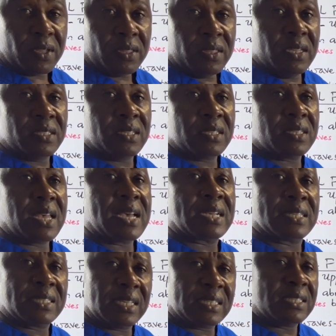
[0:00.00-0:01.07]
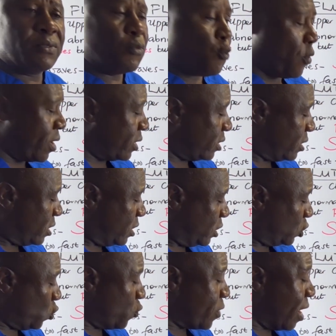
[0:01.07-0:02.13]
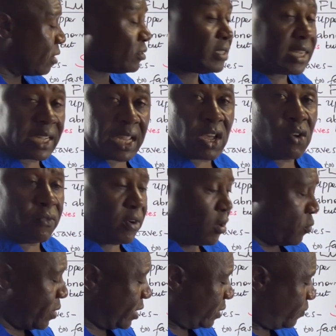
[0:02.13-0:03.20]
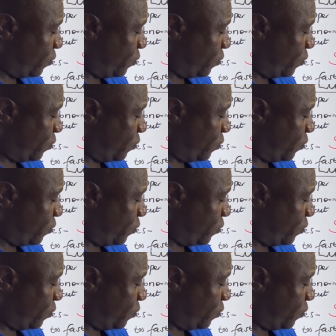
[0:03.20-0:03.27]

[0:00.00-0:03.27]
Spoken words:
This is excessive weight. So we have to take care of our weight.